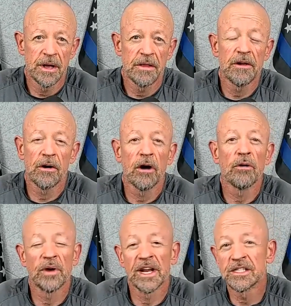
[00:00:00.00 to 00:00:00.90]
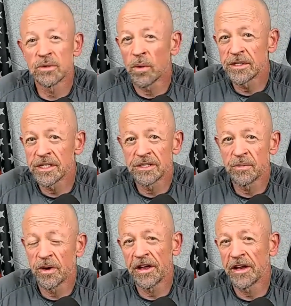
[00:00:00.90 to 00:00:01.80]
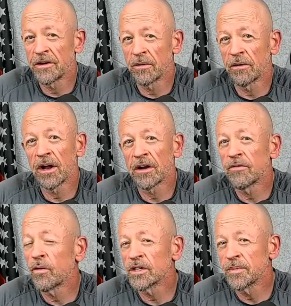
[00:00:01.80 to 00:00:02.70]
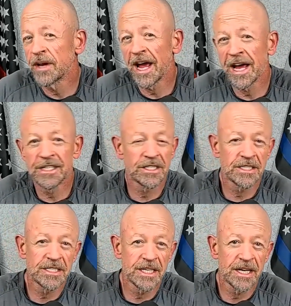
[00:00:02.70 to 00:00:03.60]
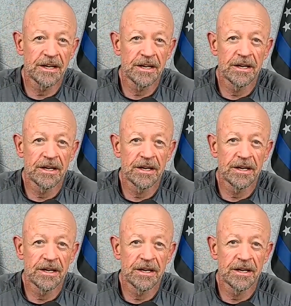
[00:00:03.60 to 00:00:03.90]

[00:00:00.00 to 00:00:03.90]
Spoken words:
There are resources within your law enforcement agency.